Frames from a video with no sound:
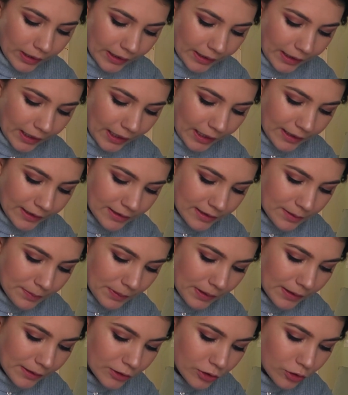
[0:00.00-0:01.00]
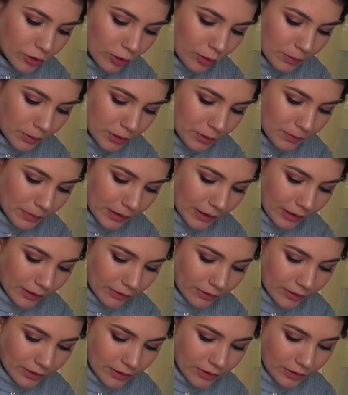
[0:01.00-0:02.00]
Like I spent so much money
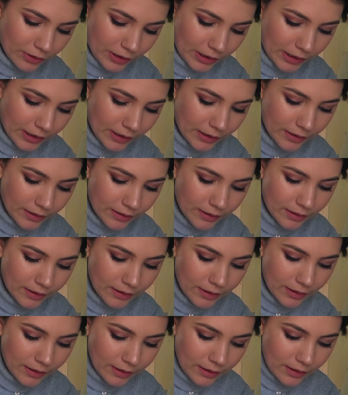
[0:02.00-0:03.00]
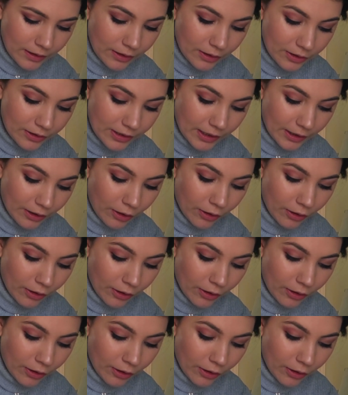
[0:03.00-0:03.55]
on this hoodie because I